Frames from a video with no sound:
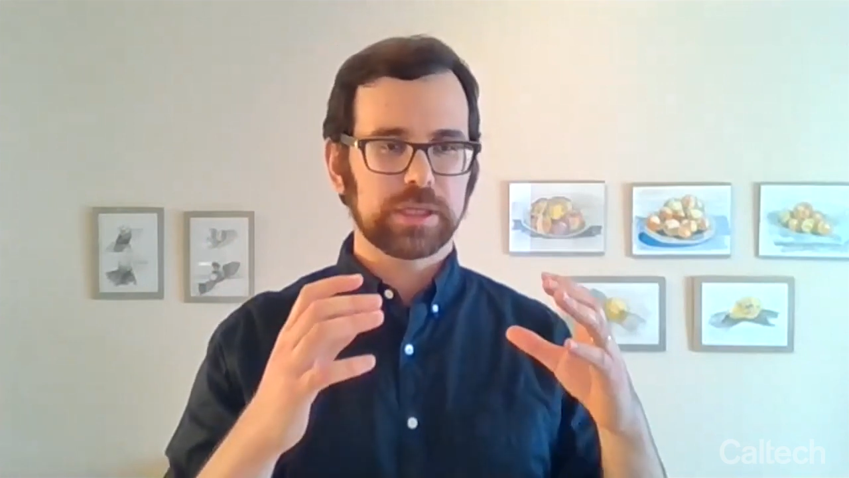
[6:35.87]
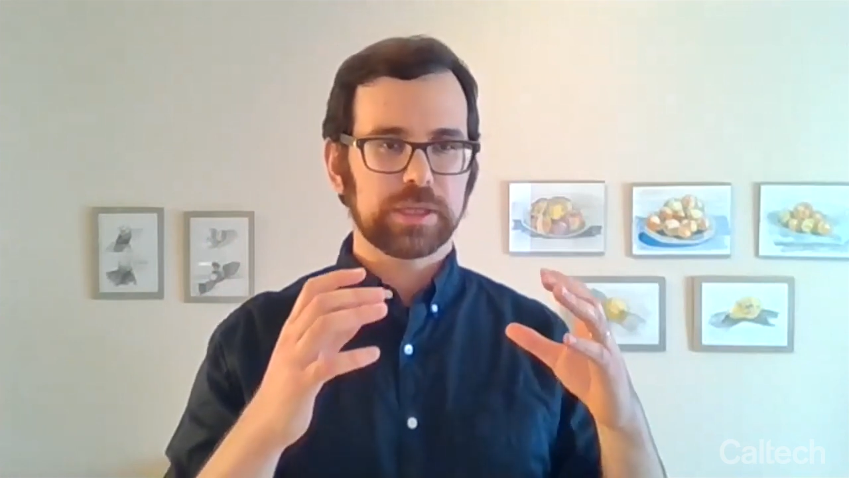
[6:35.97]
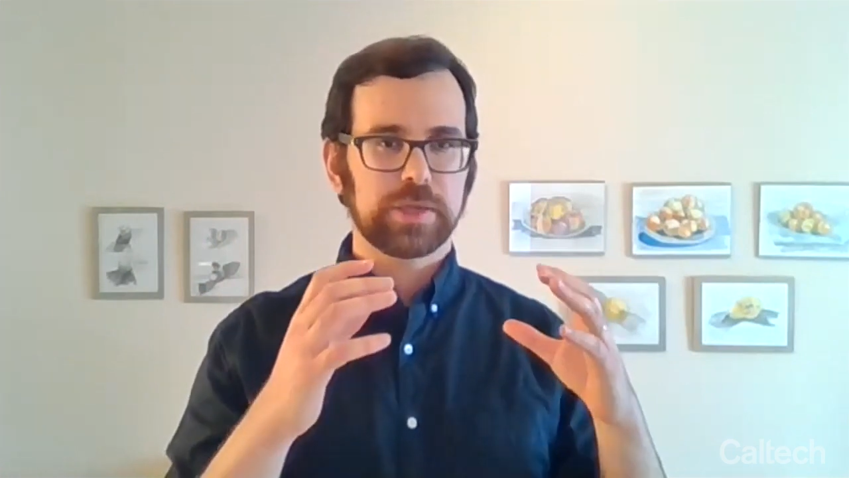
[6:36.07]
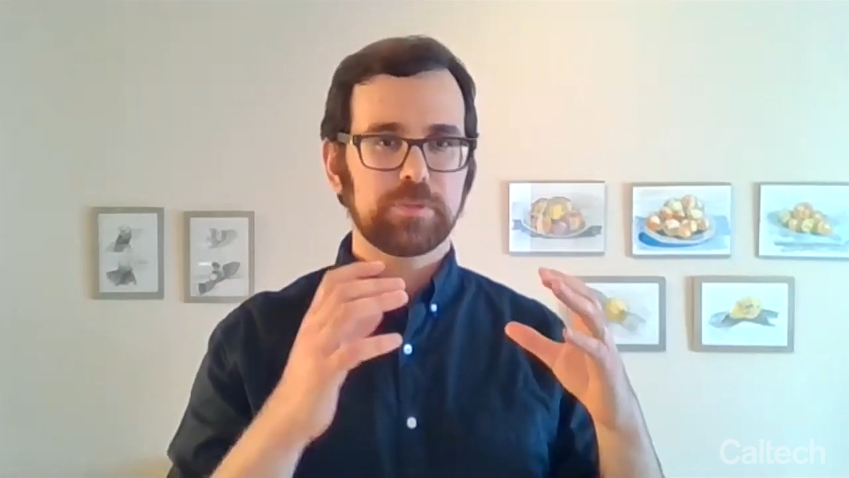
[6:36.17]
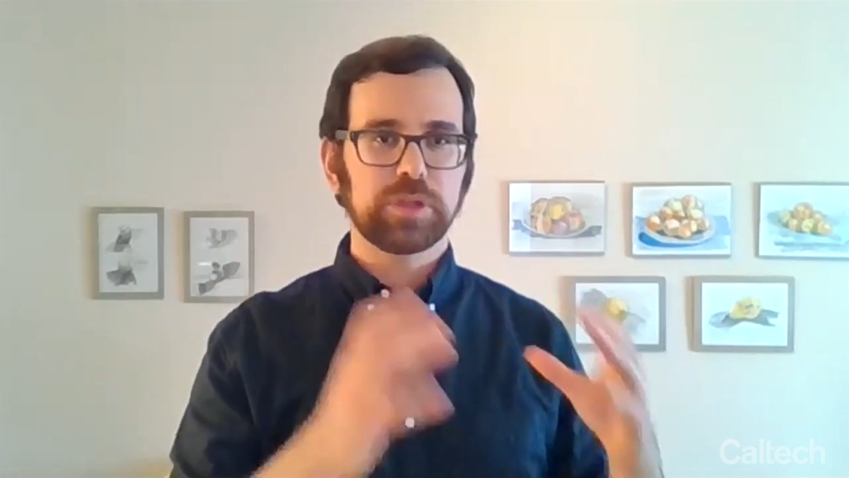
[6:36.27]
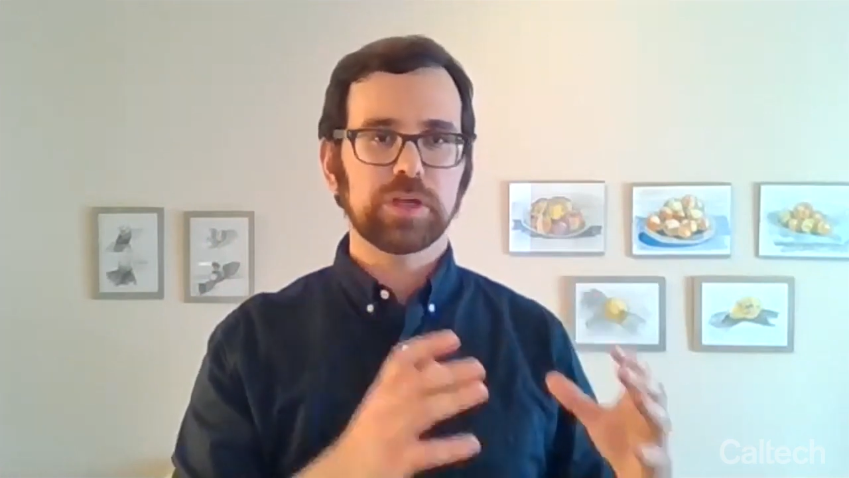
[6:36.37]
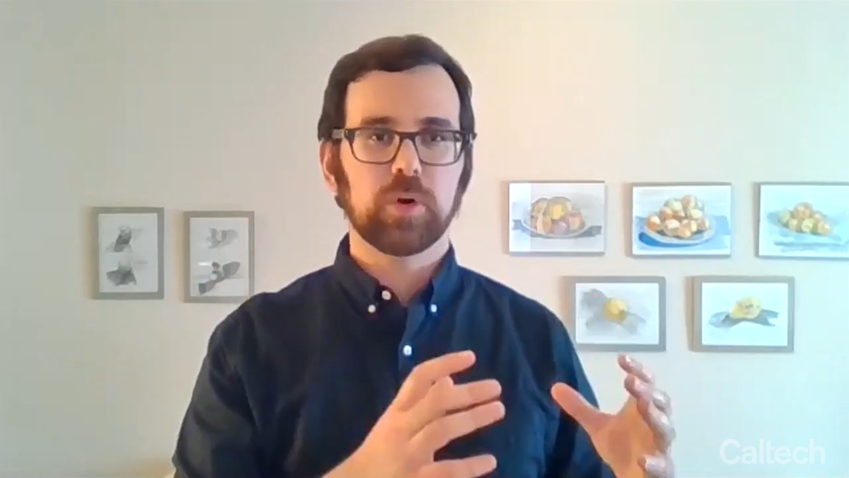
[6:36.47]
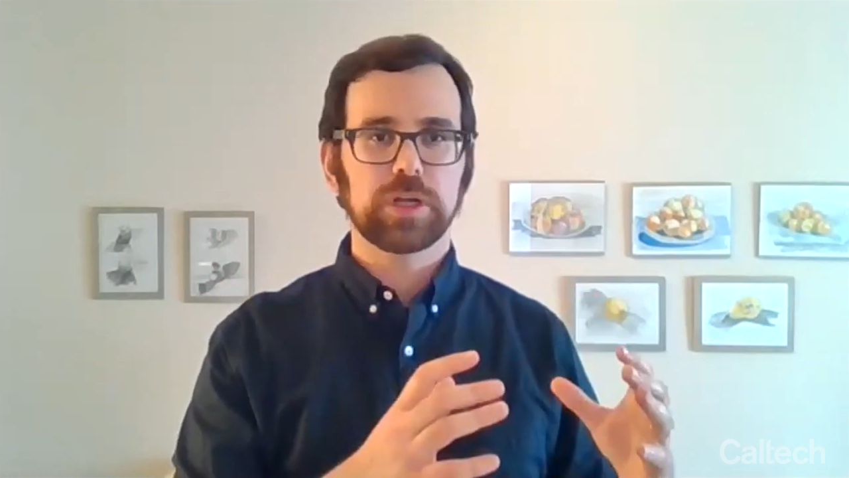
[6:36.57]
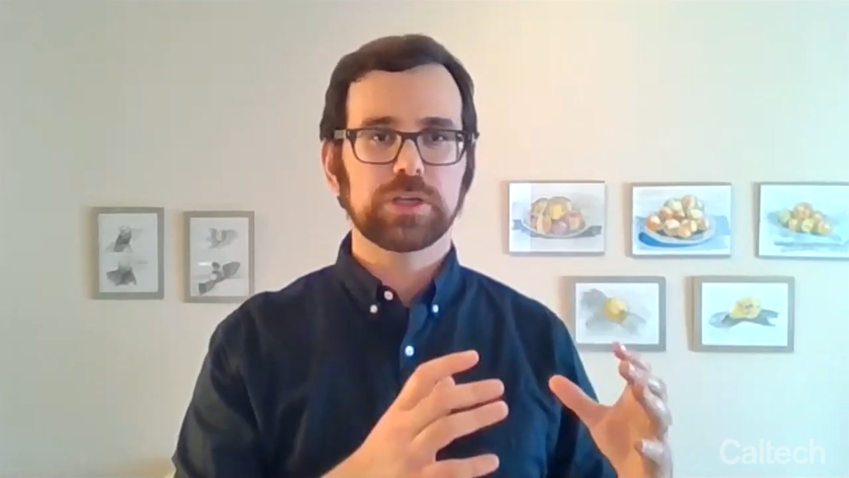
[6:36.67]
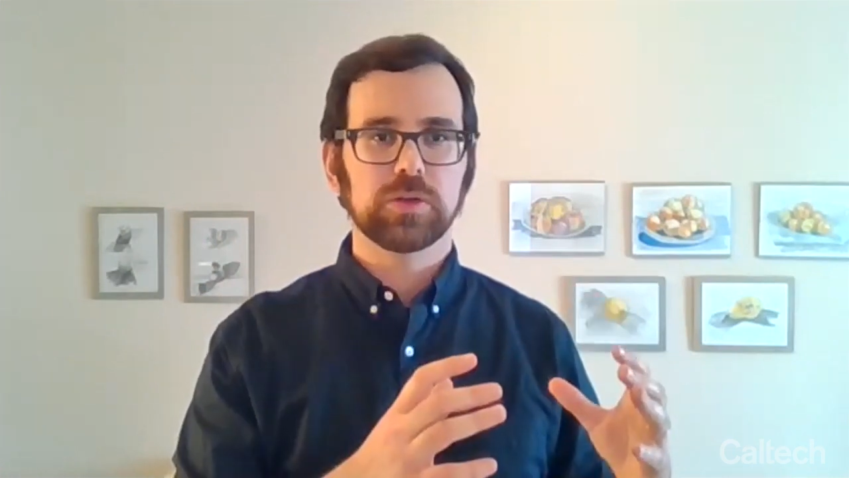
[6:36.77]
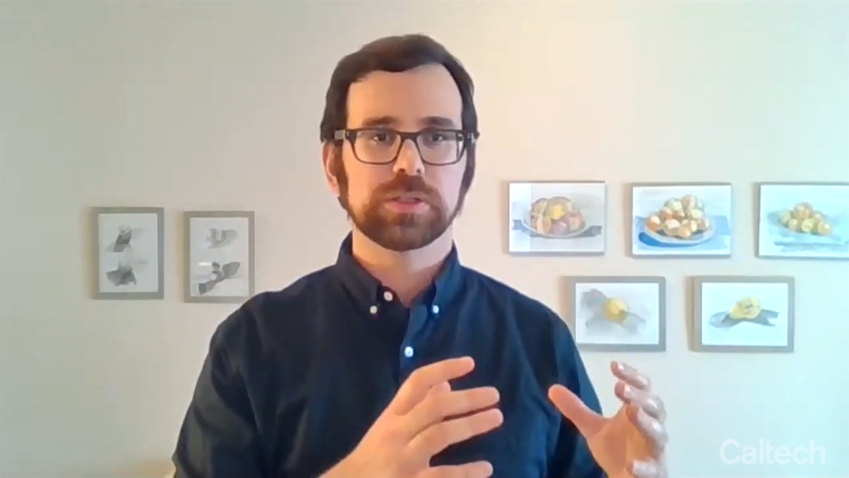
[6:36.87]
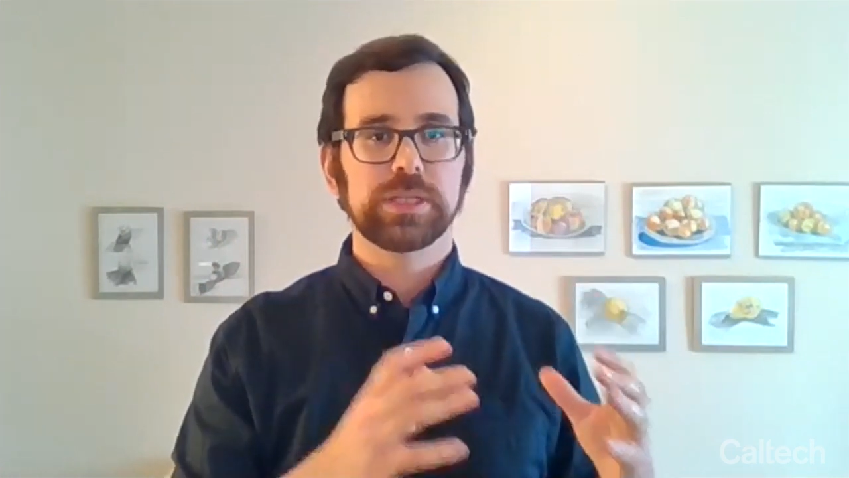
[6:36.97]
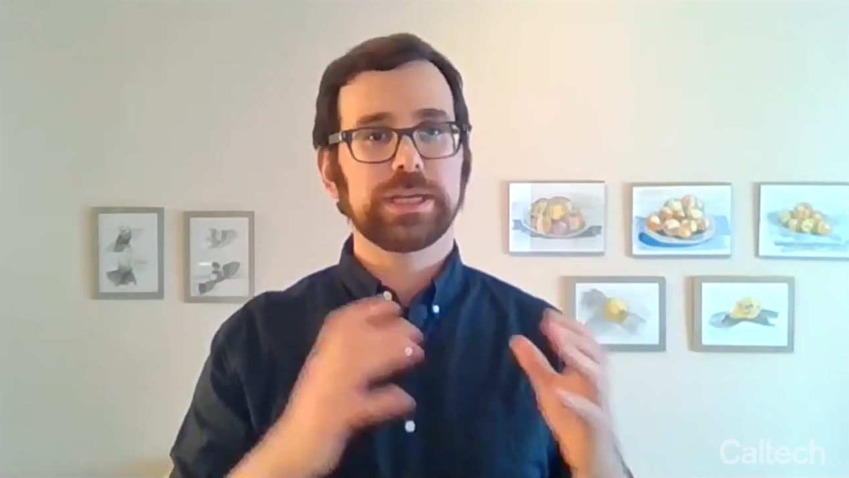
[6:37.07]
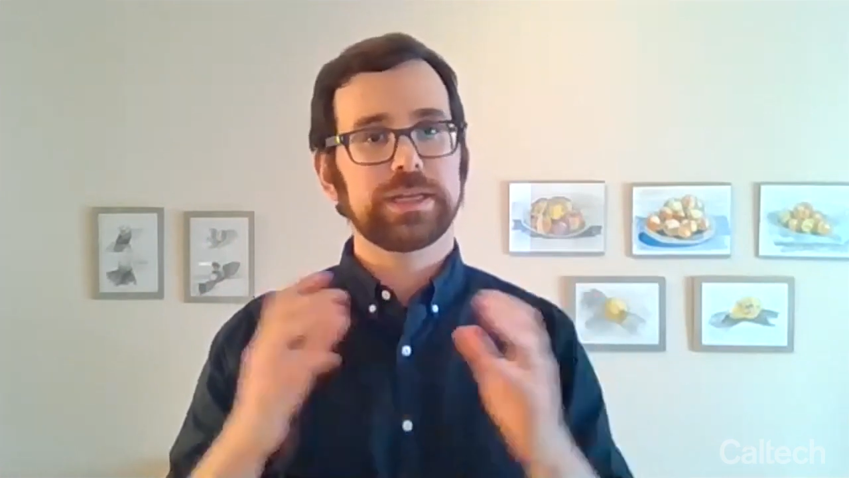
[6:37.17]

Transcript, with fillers: therapeutic molecules in